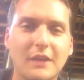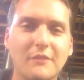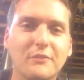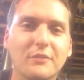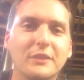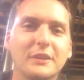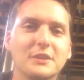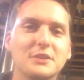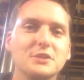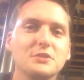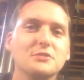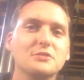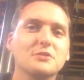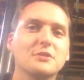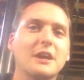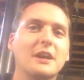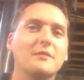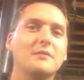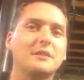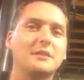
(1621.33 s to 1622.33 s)
forget you still
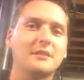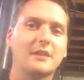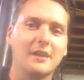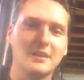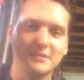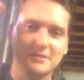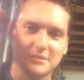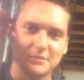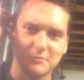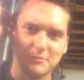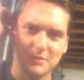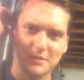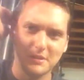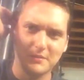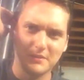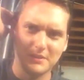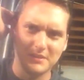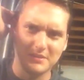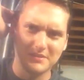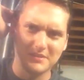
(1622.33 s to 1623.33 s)
have the Datsun. Where
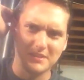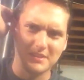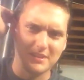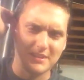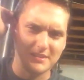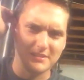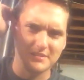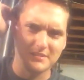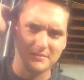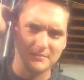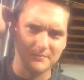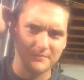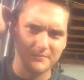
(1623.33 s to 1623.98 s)
even is the Datsun?